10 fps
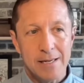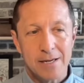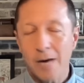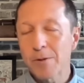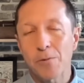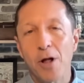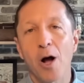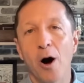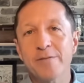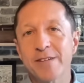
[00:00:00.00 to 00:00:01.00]
come the
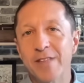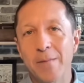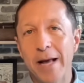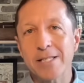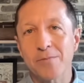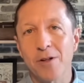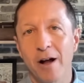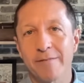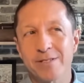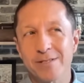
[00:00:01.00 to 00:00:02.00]
playoffs, if they make the
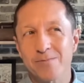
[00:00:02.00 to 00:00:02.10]
playoffs,